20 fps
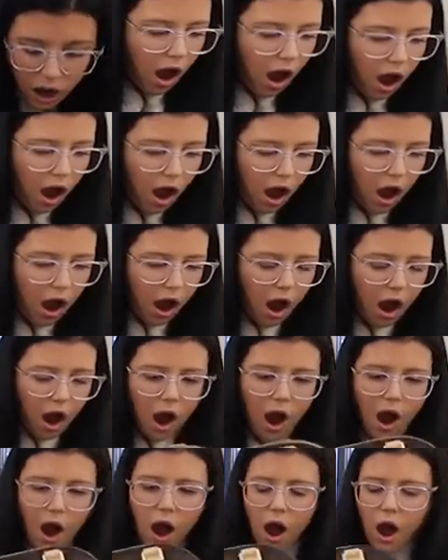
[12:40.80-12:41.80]

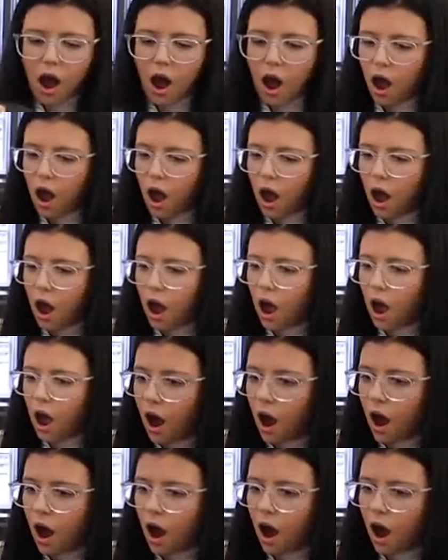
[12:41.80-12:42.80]

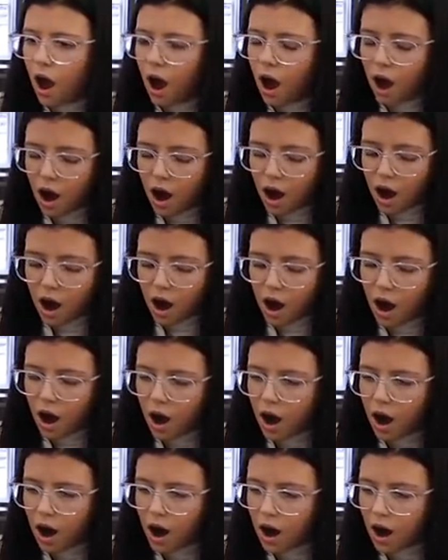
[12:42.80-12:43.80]

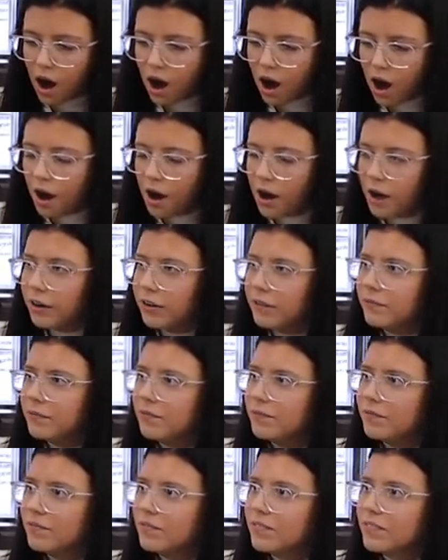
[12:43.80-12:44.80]

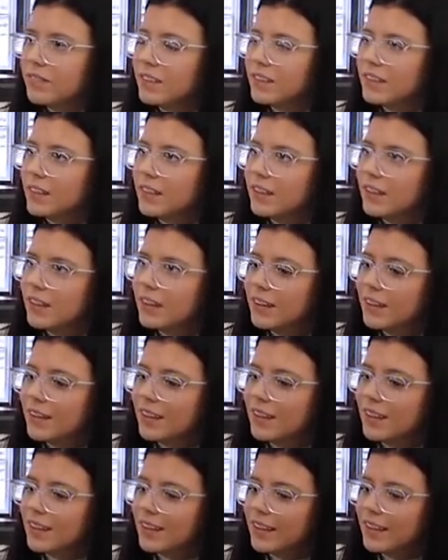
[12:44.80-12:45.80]

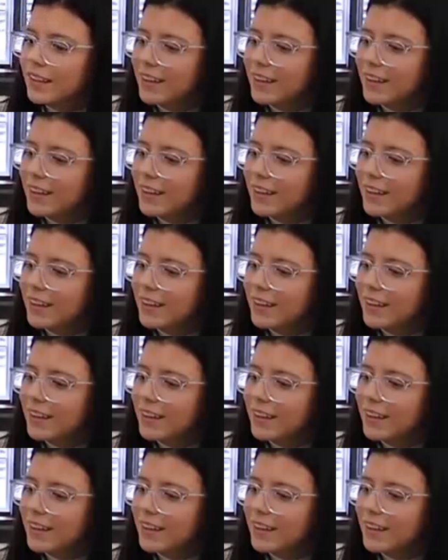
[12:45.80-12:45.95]
This person isn't speaking.